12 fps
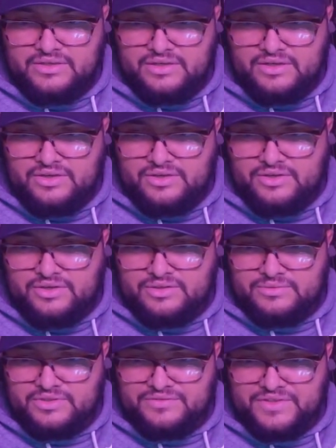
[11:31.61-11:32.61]

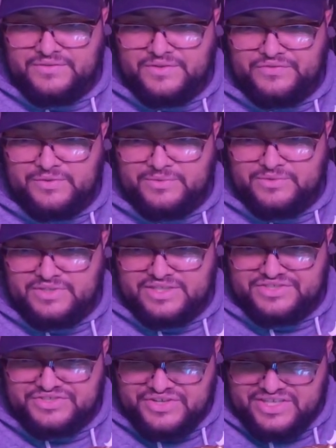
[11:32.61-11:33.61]
Uh, oh, Vivi from
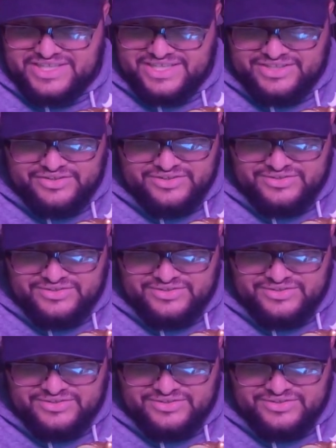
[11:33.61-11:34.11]
LOONA's trending.